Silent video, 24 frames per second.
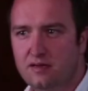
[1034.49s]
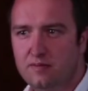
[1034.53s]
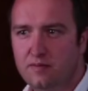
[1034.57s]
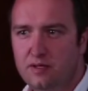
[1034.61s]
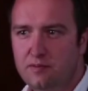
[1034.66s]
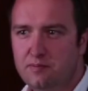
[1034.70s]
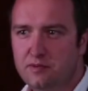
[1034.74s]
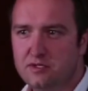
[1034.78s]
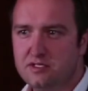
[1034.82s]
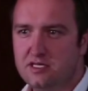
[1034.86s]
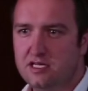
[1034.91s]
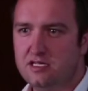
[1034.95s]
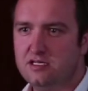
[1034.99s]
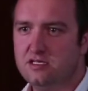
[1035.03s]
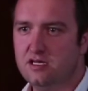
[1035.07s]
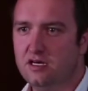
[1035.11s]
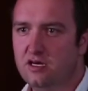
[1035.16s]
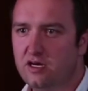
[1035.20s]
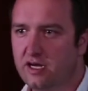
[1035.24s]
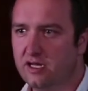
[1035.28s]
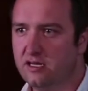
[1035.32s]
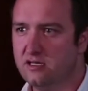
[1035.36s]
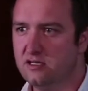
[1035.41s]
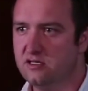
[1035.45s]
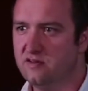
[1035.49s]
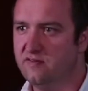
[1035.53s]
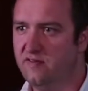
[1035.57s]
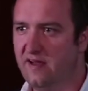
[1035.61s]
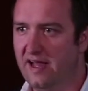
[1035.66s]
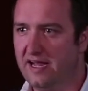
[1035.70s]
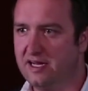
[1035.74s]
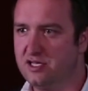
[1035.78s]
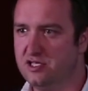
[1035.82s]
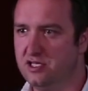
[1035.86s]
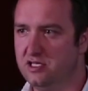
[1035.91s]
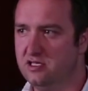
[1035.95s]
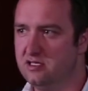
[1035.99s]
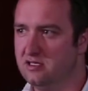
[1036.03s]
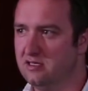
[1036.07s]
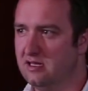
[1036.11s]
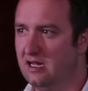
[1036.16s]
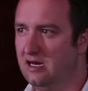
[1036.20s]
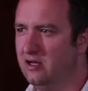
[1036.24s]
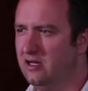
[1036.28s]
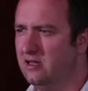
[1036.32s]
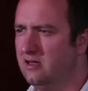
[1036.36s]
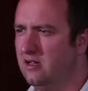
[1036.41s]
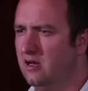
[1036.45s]
People tend to look at this fact sheet, and
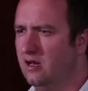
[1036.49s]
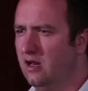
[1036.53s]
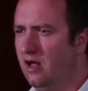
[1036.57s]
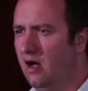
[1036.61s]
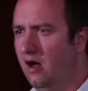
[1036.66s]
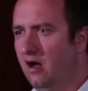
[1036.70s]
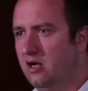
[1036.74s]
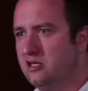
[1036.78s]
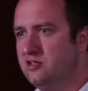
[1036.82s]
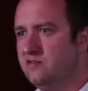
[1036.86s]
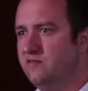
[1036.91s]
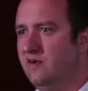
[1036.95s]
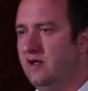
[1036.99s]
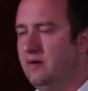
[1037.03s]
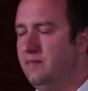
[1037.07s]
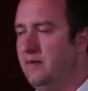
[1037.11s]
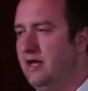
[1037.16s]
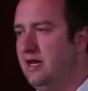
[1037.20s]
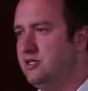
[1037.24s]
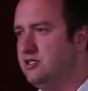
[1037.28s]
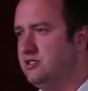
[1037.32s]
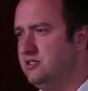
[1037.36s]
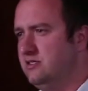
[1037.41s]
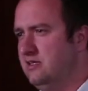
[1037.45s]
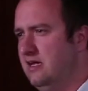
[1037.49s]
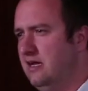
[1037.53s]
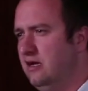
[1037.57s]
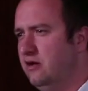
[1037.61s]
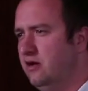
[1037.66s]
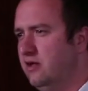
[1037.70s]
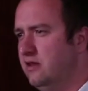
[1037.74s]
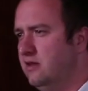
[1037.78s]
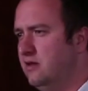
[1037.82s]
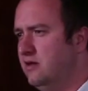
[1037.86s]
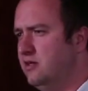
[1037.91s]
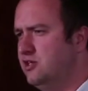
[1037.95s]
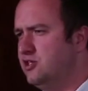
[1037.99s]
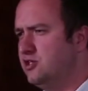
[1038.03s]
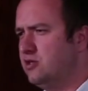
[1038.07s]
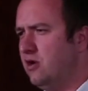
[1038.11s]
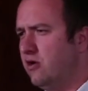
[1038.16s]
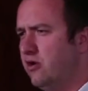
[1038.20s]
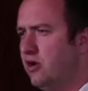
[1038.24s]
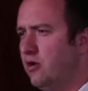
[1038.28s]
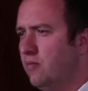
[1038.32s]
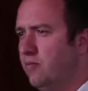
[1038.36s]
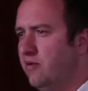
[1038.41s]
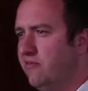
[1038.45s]
they look at the large fund managers, and they look at the
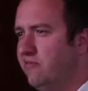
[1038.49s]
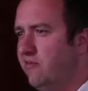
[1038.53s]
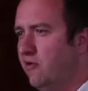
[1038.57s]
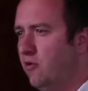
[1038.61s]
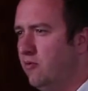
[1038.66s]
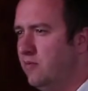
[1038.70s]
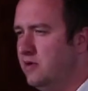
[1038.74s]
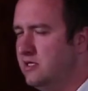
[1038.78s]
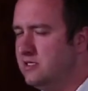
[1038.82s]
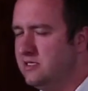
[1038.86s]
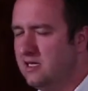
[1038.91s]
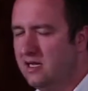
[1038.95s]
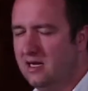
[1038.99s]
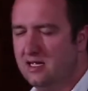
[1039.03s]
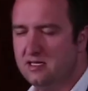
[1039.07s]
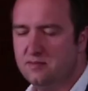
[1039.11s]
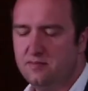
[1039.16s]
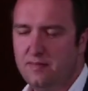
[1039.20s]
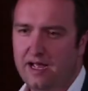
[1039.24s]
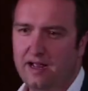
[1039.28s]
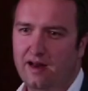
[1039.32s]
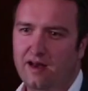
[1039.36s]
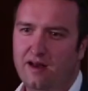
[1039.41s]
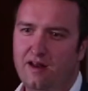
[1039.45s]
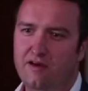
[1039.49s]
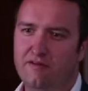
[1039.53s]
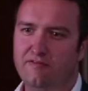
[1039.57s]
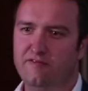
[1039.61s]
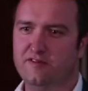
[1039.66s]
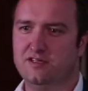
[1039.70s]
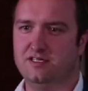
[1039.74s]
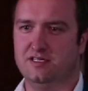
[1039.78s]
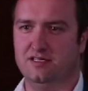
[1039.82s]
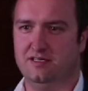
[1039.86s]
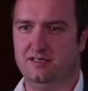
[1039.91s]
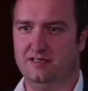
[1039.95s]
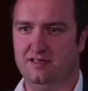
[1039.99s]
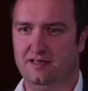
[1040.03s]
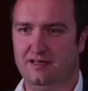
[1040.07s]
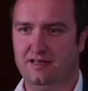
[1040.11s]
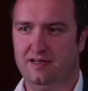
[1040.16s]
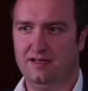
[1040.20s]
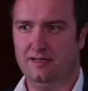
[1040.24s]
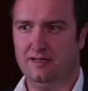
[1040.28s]
historical performance, and it's magnificent.